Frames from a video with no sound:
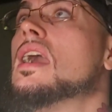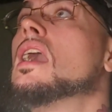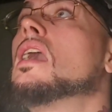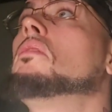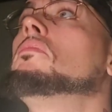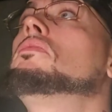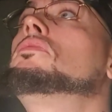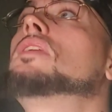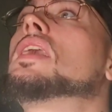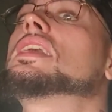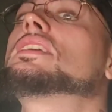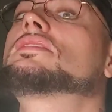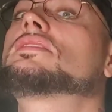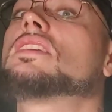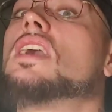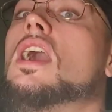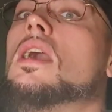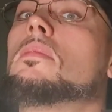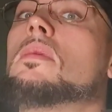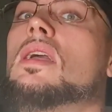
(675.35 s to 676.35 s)
I'm face
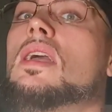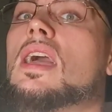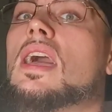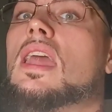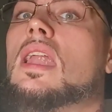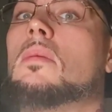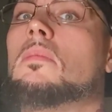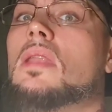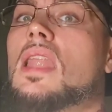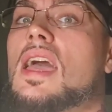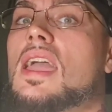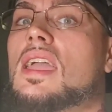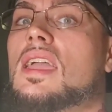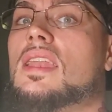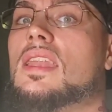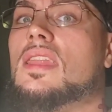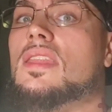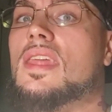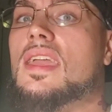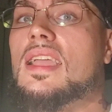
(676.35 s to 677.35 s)
up, and I'm
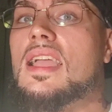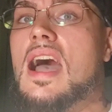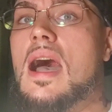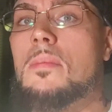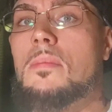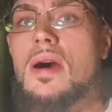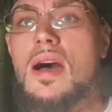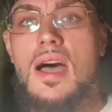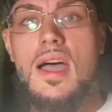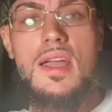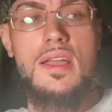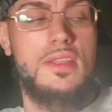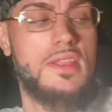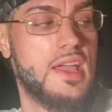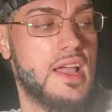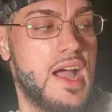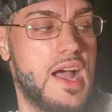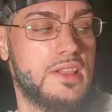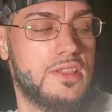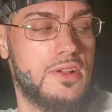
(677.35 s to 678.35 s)
laying, and they
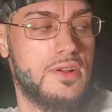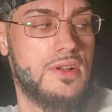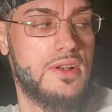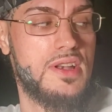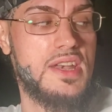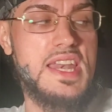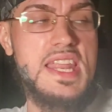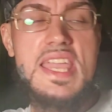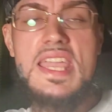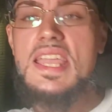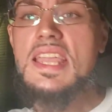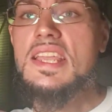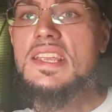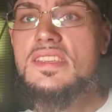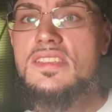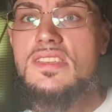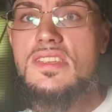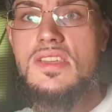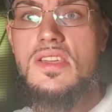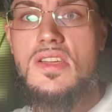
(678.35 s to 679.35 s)
got their
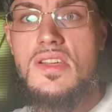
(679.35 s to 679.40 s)
knees